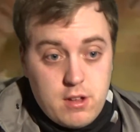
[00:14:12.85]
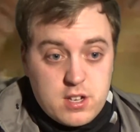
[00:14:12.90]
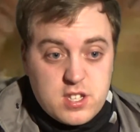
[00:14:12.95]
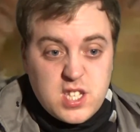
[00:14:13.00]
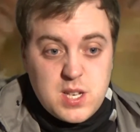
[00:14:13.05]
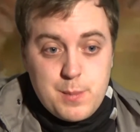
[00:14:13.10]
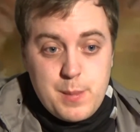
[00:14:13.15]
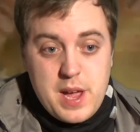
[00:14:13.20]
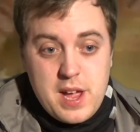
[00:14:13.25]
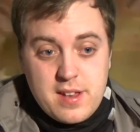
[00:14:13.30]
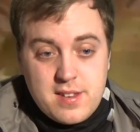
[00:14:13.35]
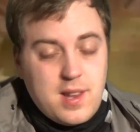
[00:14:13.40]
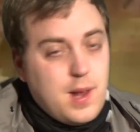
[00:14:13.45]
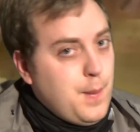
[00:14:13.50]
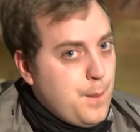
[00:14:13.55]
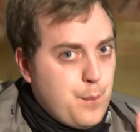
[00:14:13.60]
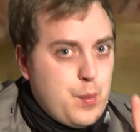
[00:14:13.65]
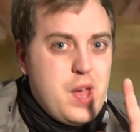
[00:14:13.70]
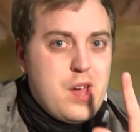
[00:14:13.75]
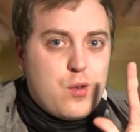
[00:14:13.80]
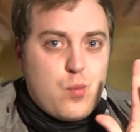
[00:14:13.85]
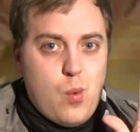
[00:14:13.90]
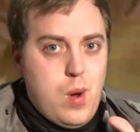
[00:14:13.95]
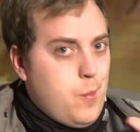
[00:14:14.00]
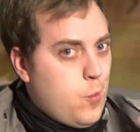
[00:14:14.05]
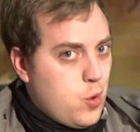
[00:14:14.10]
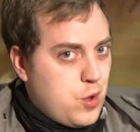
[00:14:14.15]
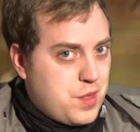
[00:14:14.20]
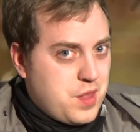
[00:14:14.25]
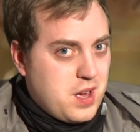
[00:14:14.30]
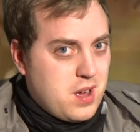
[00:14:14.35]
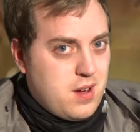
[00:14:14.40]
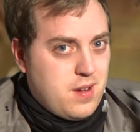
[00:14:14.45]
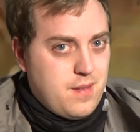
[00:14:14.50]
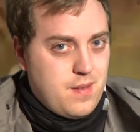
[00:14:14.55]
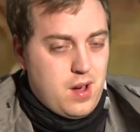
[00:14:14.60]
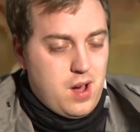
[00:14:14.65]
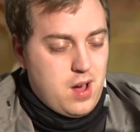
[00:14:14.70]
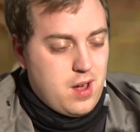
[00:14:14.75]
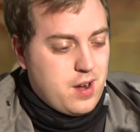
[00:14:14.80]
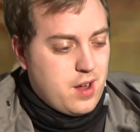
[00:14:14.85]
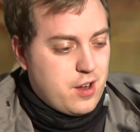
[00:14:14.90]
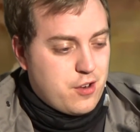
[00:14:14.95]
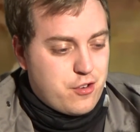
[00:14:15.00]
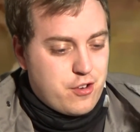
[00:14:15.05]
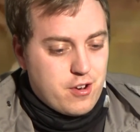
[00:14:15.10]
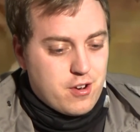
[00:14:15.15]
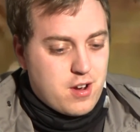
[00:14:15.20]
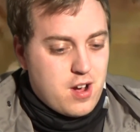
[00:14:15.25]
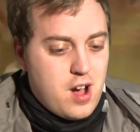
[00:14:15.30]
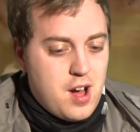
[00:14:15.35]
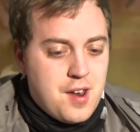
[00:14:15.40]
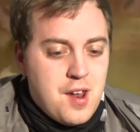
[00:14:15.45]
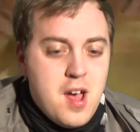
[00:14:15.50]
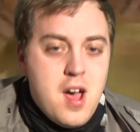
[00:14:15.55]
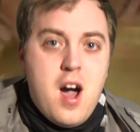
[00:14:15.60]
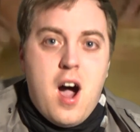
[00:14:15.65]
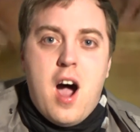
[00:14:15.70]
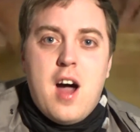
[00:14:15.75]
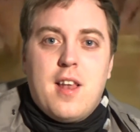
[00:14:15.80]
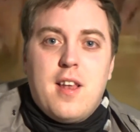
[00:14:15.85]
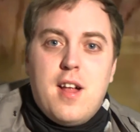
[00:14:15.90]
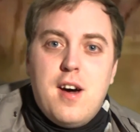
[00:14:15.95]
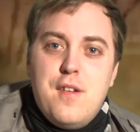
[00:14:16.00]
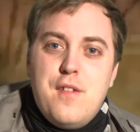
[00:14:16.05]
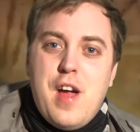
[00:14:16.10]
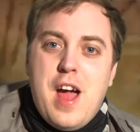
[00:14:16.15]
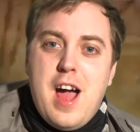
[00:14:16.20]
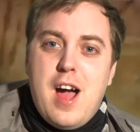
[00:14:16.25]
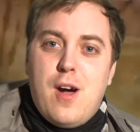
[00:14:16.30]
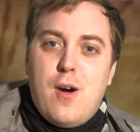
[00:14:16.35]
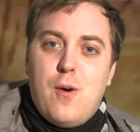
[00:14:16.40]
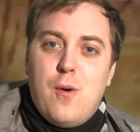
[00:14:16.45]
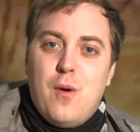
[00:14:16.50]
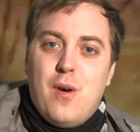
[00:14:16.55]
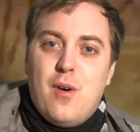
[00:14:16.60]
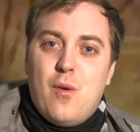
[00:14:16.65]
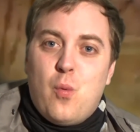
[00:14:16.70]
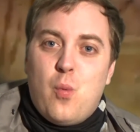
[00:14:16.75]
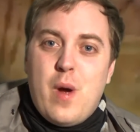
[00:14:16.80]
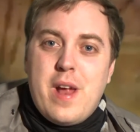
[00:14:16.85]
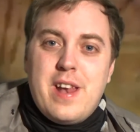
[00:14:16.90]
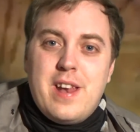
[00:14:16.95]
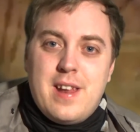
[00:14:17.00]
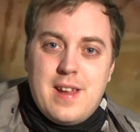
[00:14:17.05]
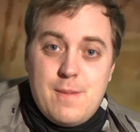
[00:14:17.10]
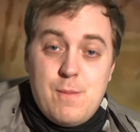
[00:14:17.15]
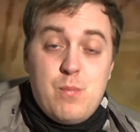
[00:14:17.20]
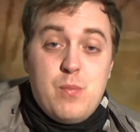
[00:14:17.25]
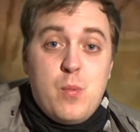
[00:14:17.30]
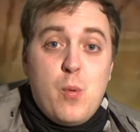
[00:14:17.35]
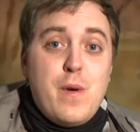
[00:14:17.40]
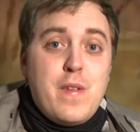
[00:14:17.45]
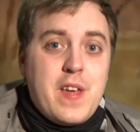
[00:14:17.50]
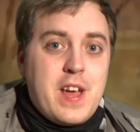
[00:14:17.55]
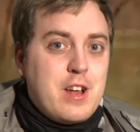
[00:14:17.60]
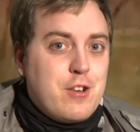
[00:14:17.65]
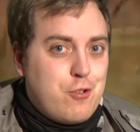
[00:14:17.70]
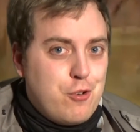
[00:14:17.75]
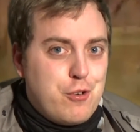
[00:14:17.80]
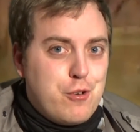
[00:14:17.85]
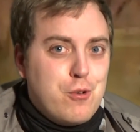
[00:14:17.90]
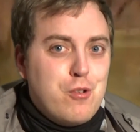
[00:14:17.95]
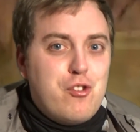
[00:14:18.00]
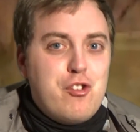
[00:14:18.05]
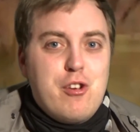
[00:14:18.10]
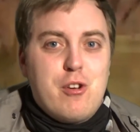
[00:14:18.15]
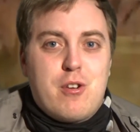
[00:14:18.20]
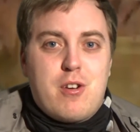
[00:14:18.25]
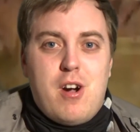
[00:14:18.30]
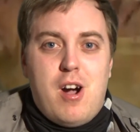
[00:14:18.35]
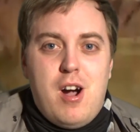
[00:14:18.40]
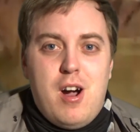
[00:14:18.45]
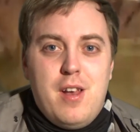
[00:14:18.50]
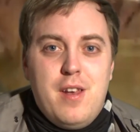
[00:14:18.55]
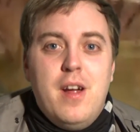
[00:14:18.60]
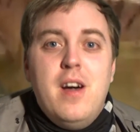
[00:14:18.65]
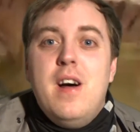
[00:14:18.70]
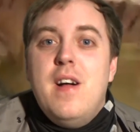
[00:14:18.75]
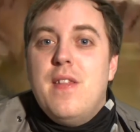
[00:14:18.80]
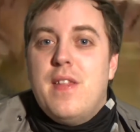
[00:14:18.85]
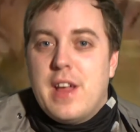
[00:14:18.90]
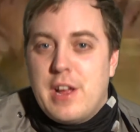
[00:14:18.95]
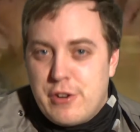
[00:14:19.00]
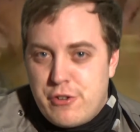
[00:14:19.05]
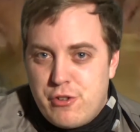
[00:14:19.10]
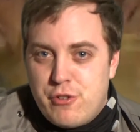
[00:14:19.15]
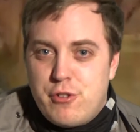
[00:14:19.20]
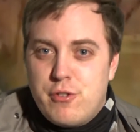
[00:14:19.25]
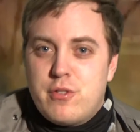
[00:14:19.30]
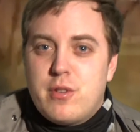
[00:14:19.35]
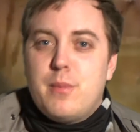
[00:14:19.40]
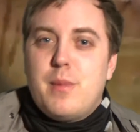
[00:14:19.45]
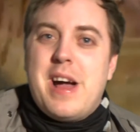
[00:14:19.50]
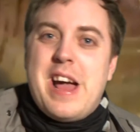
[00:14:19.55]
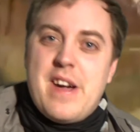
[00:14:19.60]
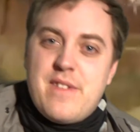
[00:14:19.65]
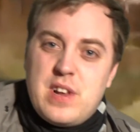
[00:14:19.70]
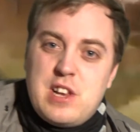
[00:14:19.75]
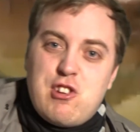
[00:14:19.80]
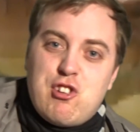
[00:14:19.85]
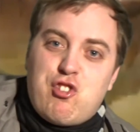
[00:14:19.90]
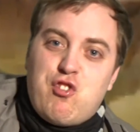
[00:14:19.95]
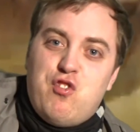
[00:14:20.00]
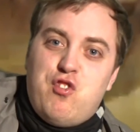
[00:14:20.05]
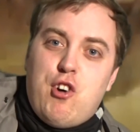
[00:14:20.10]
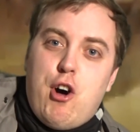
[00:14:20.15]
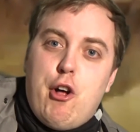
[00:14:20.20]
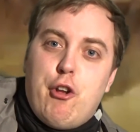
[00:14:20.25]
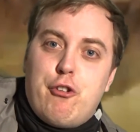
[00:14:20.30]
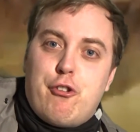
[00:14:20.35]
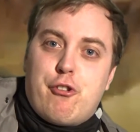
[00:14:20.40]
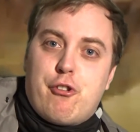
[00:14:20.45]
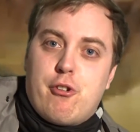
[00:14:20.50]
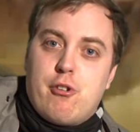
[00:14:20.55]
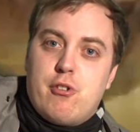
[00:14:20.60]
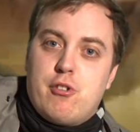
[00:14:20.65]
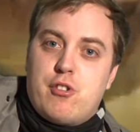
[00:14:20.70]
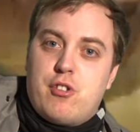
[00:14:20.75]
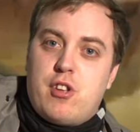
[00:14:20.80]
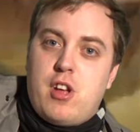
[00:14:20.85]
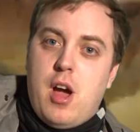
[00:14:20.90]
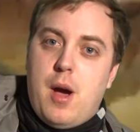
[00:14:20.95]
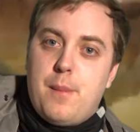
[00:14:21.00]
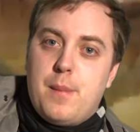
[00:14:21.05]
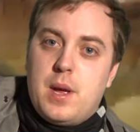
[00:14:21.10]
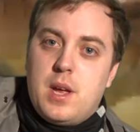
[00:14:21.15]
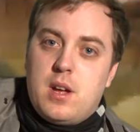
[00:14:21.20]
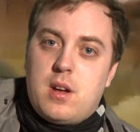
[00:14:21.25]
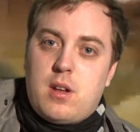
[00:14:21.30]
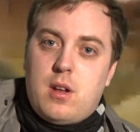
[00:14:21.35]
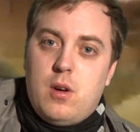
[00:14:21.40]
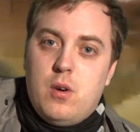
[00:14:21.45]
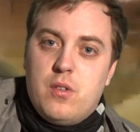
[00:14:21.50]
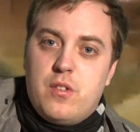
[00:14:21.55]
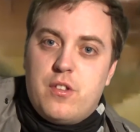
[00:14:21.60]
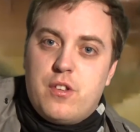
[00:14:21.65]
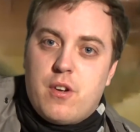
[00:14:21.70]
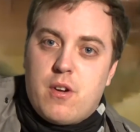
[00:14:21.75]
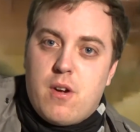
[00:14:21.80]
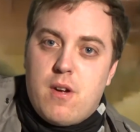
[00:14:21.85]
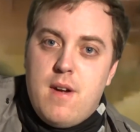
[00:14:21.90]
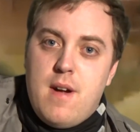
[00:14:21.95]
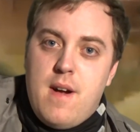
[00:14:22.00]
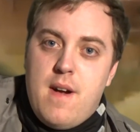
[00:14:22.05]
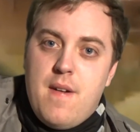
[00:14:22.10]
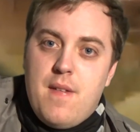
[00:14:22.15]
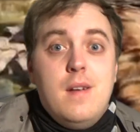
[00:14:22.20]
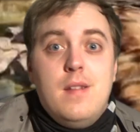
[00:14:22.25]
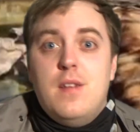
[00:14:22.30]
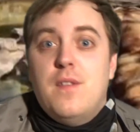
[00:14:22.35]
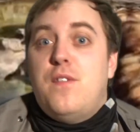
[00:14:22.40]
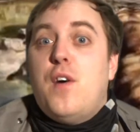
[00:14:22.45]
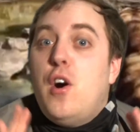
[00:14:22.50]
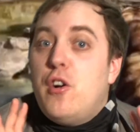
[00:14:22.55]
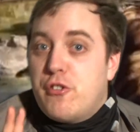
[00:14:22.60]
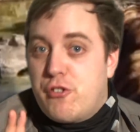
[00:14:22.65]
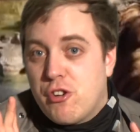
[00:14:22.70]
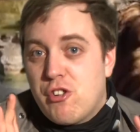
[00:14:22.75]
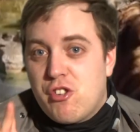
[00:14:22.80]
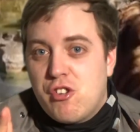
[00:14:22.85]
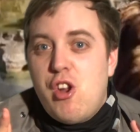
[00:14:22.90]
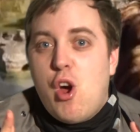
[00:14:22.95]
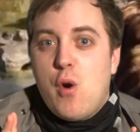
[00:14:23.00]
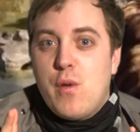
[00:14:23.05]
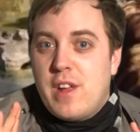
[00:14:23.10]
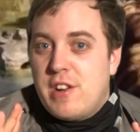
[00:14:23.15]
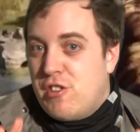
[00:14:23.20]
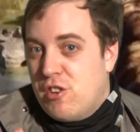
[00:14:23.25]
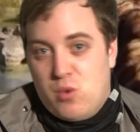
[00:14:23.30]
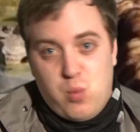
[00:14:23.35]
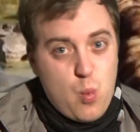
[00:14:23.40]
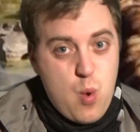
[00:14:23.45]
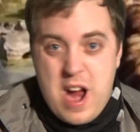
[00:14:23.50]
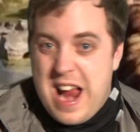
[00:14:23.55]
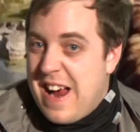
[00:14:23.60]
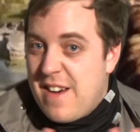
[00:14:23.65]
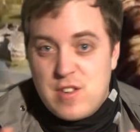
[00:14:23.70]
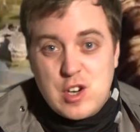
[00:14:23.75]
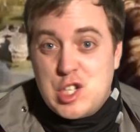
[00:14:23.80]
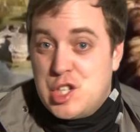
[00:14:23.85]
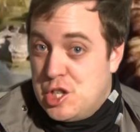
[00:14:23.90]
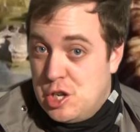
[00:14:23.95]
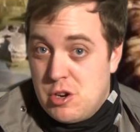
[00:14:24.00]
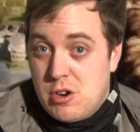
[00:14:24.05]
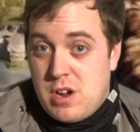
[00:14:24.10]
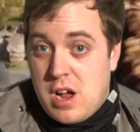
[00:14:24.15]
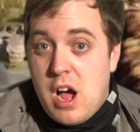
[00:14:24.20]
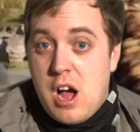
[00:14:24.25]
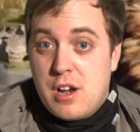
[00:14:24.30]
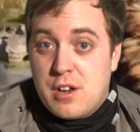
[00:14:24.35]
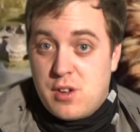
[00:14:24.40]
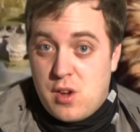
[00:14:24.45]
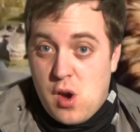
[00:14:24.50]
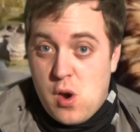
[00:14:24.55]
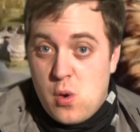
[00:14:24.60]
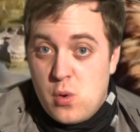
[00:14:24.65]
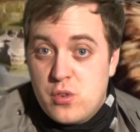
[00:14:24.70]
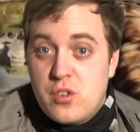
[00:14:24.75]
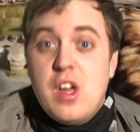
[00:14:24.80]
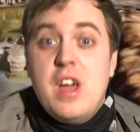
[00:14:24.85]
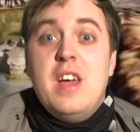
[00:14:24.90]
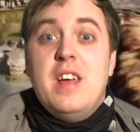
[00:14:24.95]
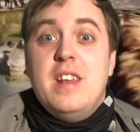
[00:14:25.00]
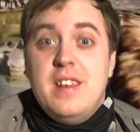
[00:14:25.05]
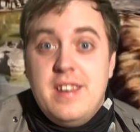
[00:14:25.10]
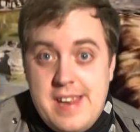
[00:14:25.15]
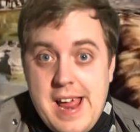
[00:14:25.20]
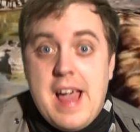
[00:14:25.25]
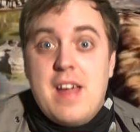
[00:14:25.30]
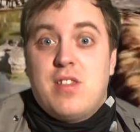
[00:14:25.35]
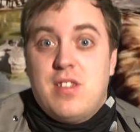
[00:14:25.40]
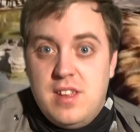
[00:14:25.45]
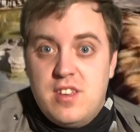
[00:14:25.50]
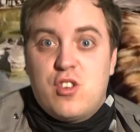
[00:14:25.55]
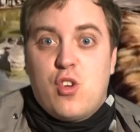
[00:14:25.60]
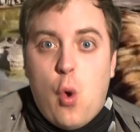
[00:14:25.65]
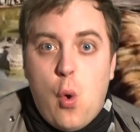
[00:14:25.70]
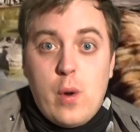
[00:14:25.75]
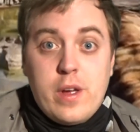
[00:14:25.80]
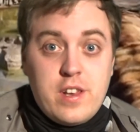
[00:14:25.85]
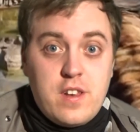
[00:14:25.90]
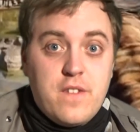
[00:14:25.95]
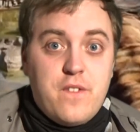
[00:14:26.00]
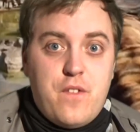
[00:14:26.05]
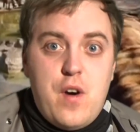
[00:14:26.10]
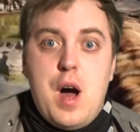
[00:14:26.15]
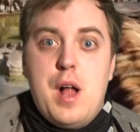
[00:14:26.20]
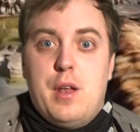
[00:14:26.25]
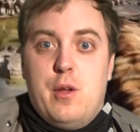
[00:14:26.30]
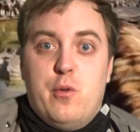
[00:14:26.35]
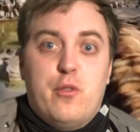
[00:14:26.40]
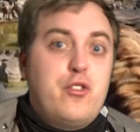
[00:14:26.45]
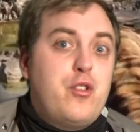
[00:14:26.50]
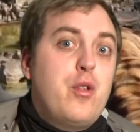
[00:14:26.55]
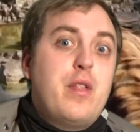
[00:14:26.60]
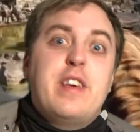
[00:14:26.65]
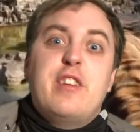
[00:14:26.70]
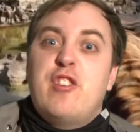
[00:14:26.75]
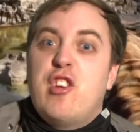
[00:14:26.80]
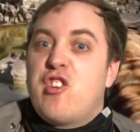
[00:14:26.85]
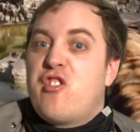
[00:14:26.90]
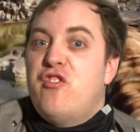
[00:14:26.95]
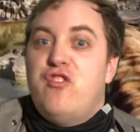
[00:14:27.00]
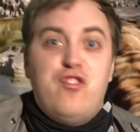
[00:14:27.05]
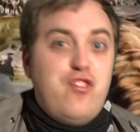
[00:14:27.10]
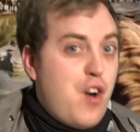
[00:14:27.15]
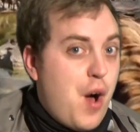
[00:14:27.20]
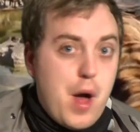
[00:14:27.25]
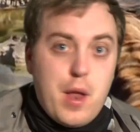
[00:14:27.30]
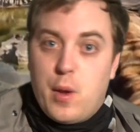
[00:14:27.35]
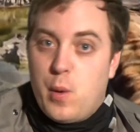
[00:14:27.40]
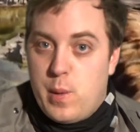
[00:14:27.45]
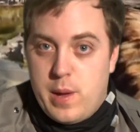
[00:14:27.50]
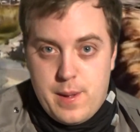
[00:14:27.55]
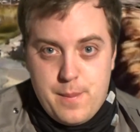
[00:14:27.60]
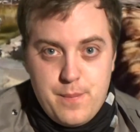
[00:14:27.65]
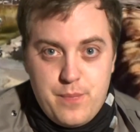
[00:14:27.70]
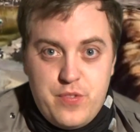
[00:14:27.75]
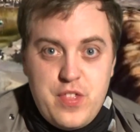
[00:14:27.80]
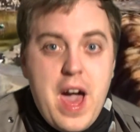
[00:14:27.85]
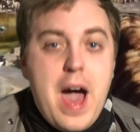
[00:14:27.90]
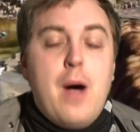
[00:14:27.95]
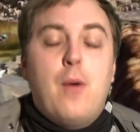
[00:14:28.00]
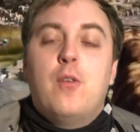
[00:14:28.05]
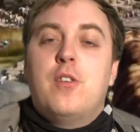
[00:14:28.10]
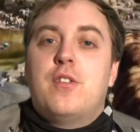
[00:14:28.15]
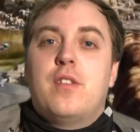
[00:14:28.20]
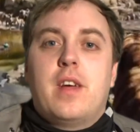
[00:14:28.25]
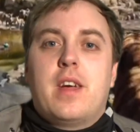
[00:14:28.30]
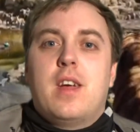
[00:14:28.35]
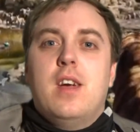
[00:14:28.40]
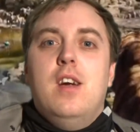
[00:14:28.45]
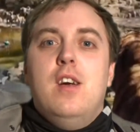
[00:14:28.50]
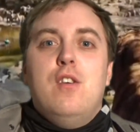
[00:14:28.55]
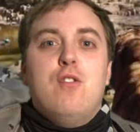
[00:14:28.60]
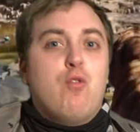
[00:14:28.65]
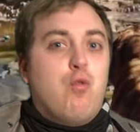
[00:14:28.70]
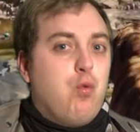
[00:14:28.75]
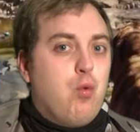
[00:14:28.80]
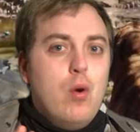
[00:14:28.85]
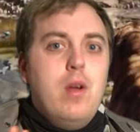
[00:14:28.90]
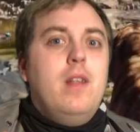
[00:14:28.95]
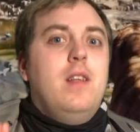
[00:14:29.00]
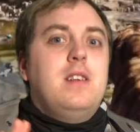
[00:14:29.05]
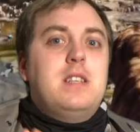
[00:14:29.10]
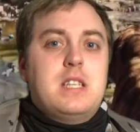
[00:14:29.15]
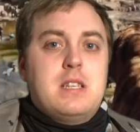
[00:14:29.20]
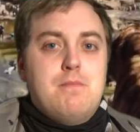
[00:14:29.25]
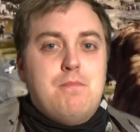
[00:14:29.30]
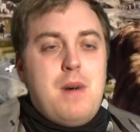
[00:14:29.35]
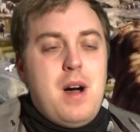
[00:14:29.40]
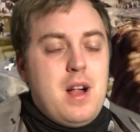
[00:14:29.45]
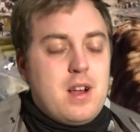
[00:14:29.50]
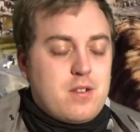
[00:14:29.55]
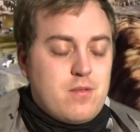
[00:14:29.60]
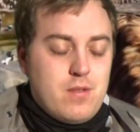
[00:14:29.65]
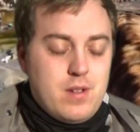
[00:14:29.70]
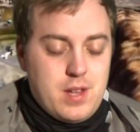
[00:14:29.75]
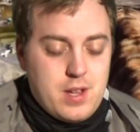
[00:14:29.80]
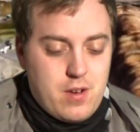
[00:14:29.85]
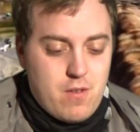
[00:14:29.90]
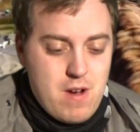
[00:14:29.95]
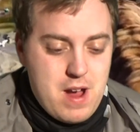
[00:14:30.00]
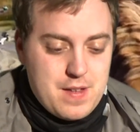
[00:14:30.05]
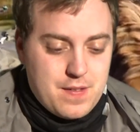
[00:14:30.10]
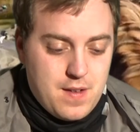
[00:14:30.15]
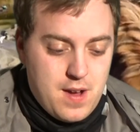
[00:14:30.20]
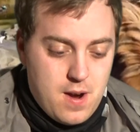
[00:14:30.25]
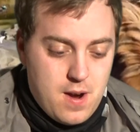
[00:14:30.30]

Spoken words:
looks amazing. P.S. one more thing on Shere Khan, I love how when they introduce Shere Khan, they introduce him by having just vultures coming closer. The vultures know that just wherever Shere Khan goes, death is going to follow. So they just follow him. That was like really symbolic, really great